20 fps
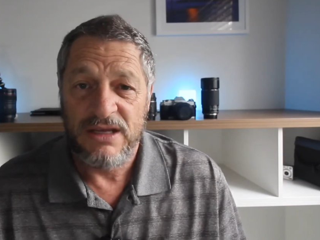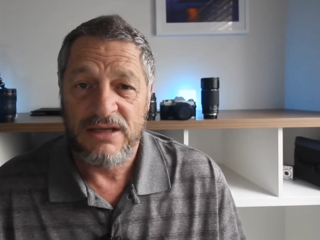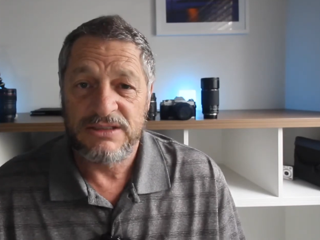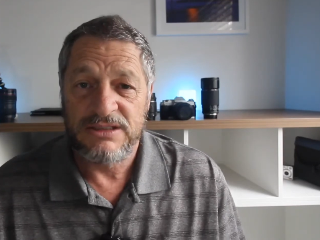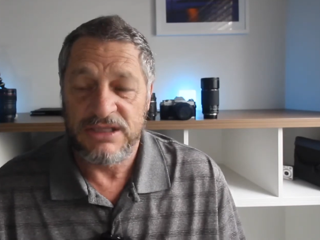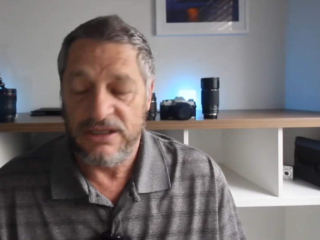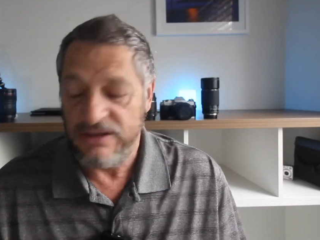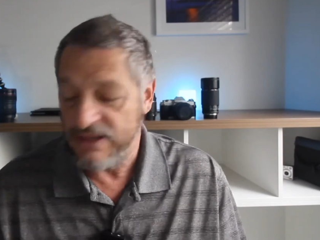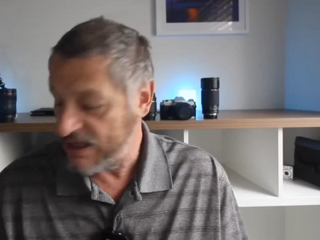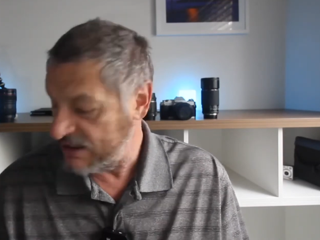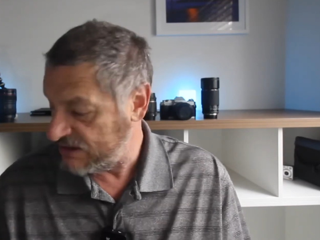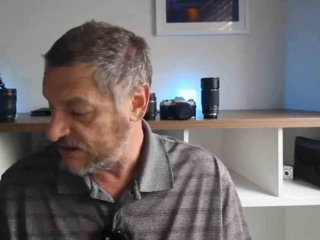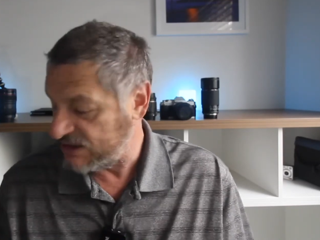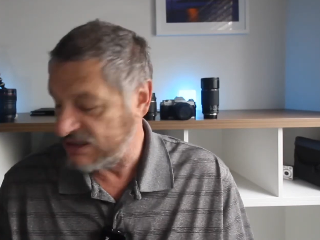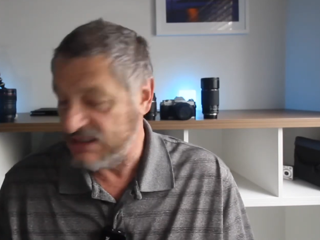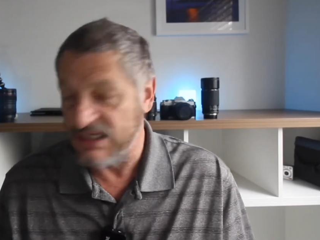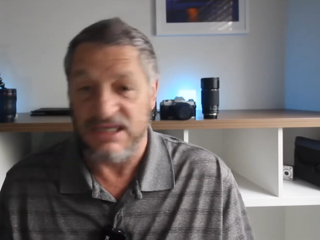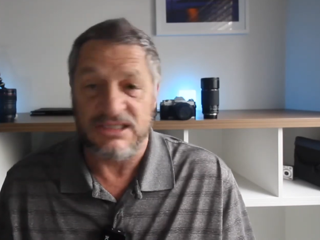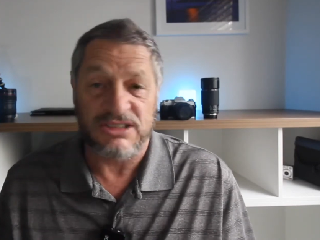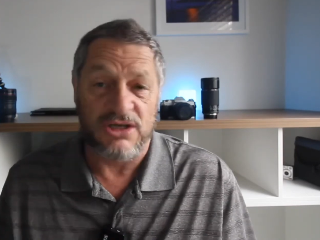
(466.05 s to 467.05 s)
So there's
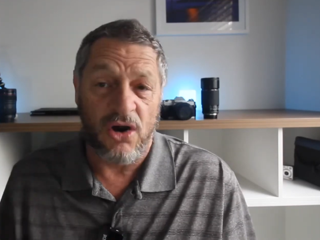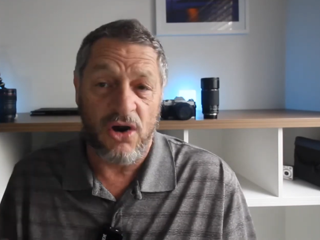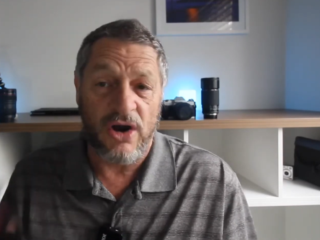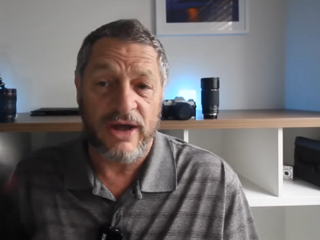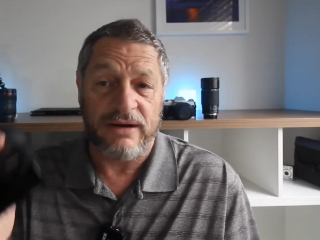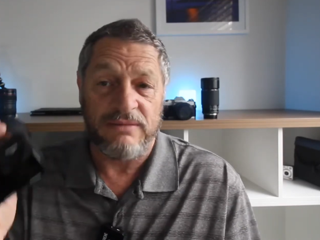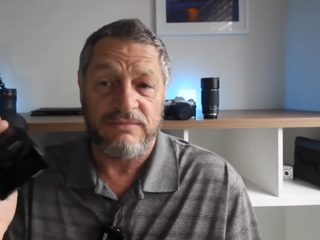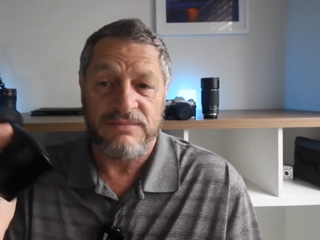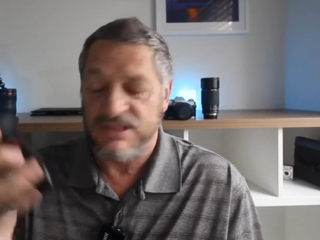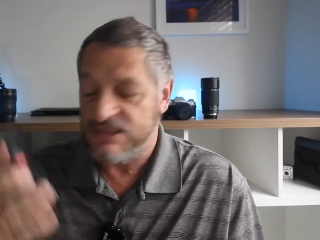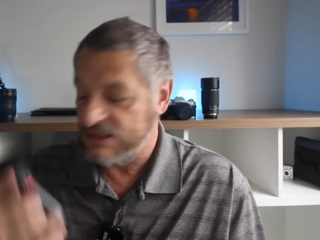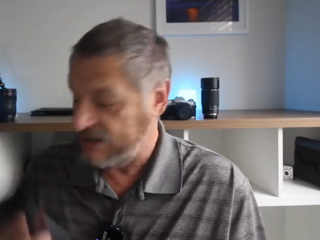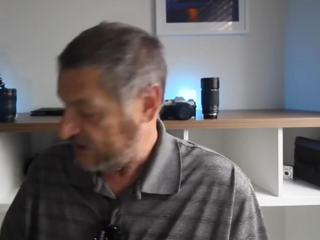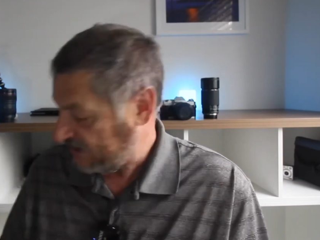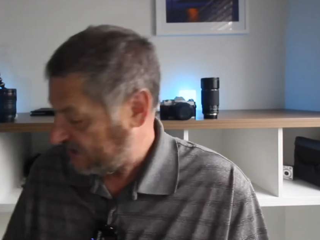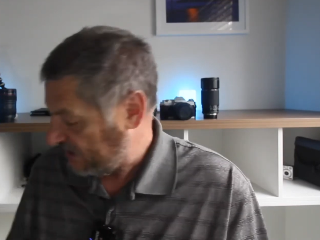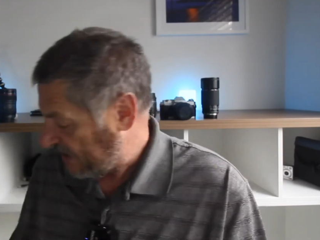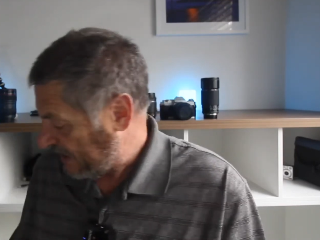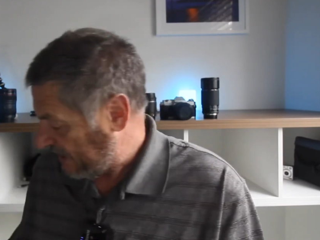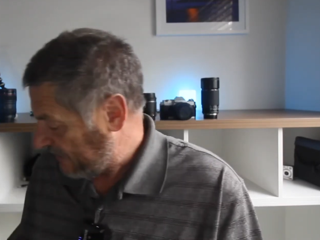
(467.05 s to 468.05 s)
six items
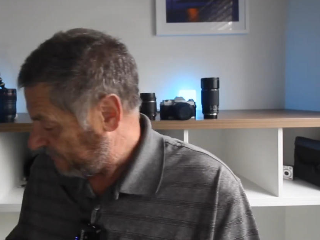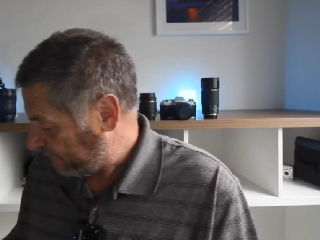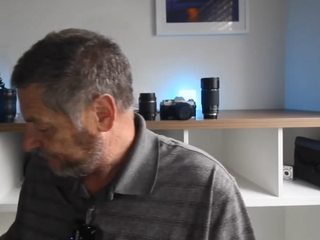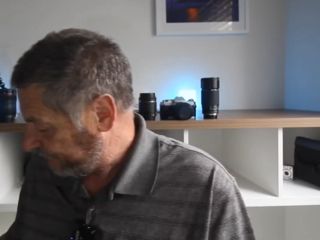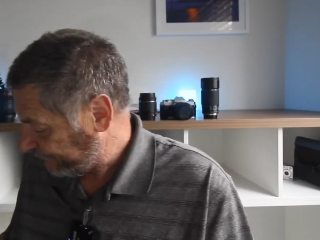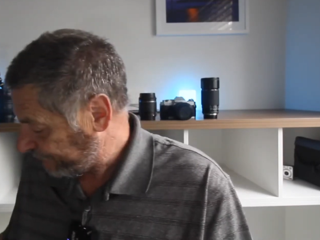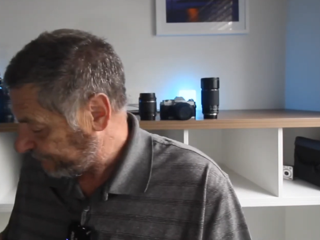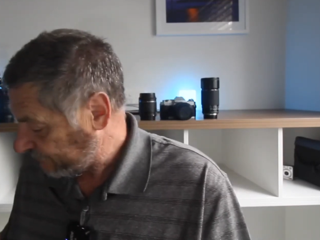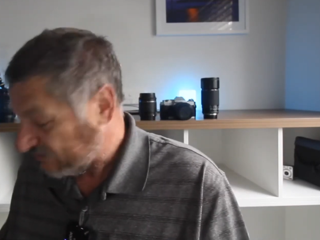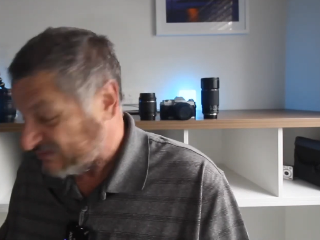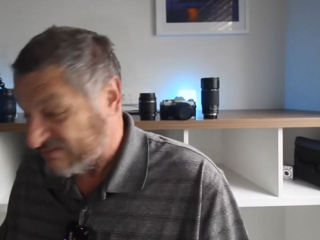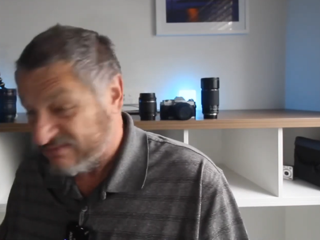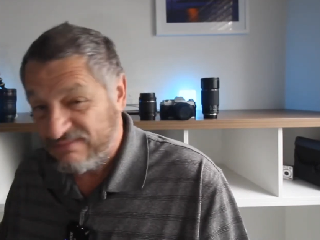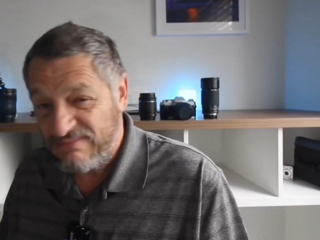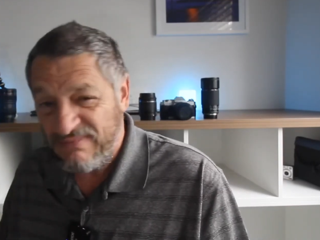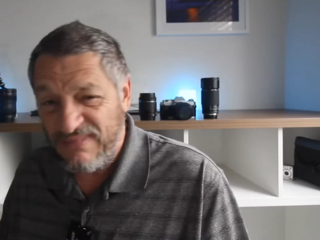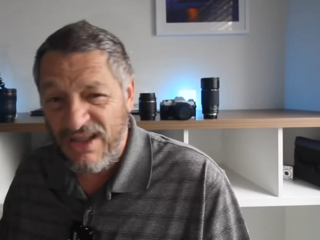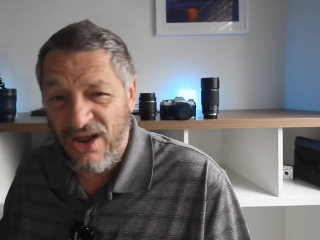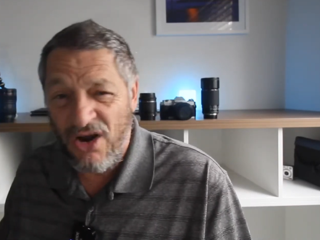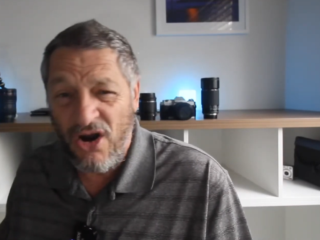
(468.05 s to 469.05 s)
that
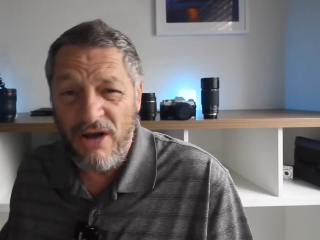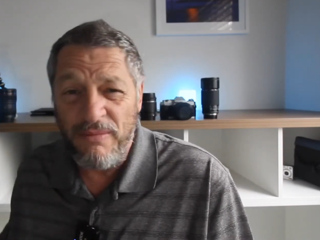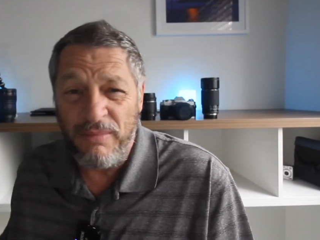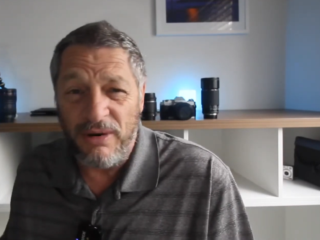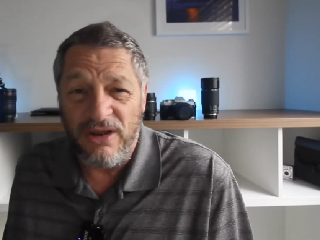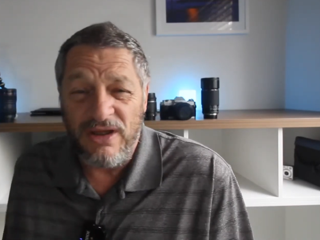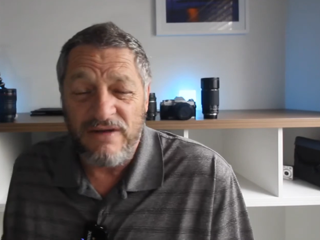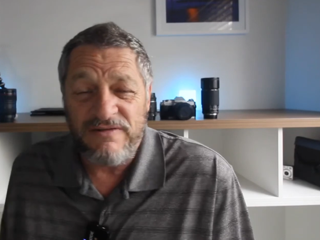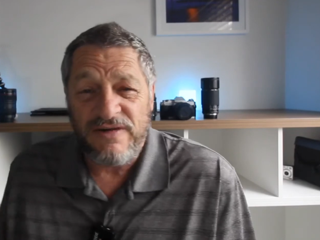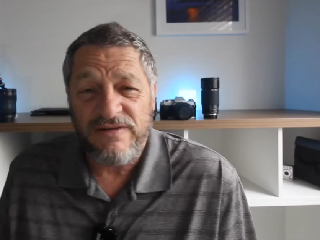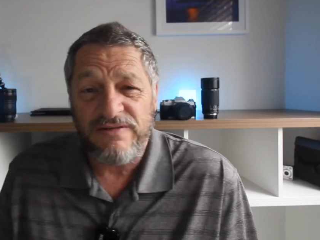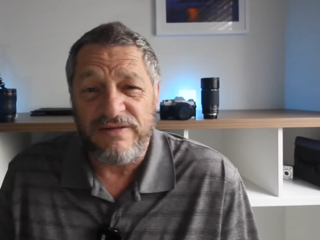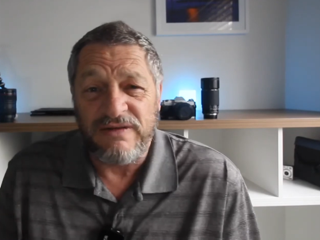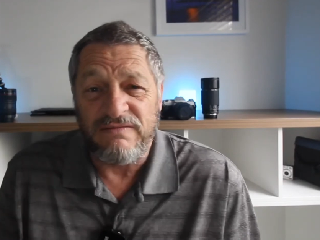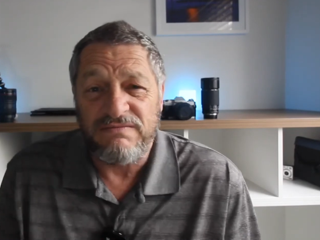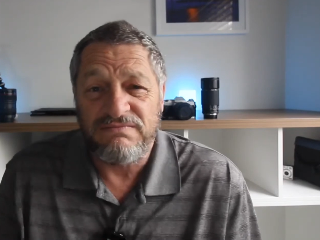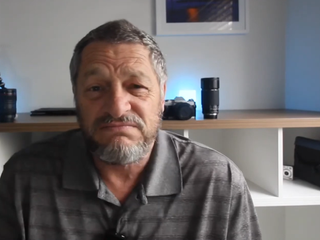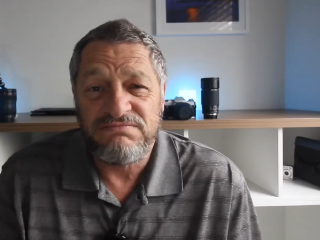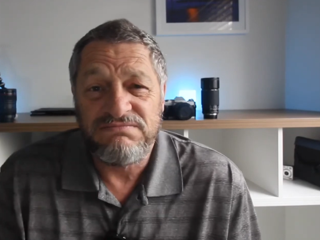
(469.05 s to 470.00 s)
I believe every